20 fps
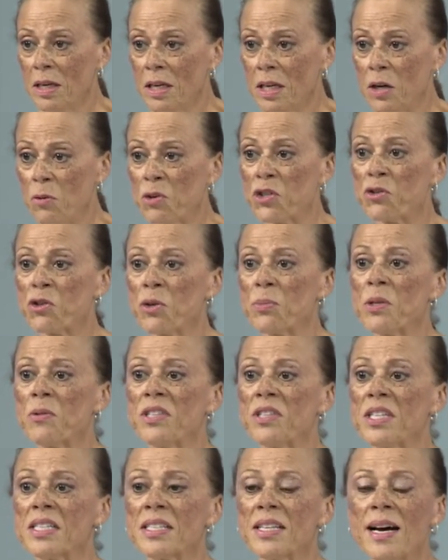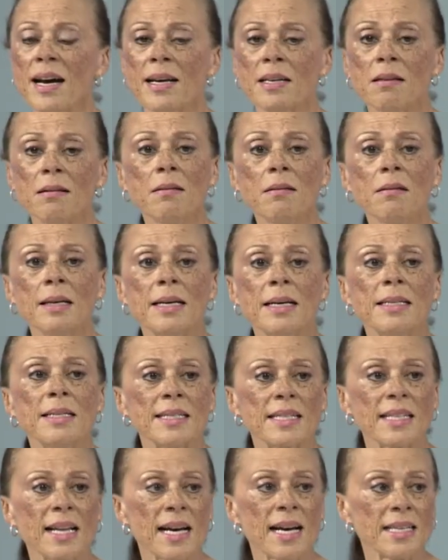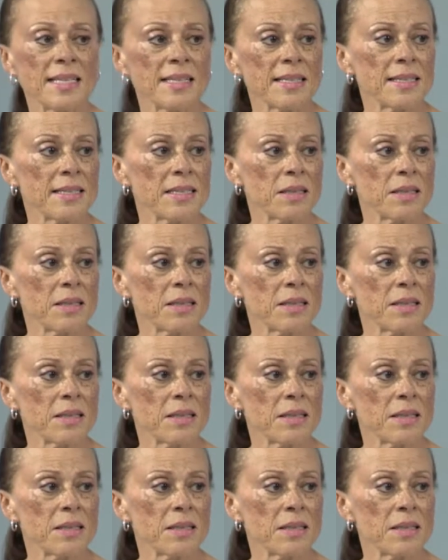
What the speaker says: He was stripped of his title and his license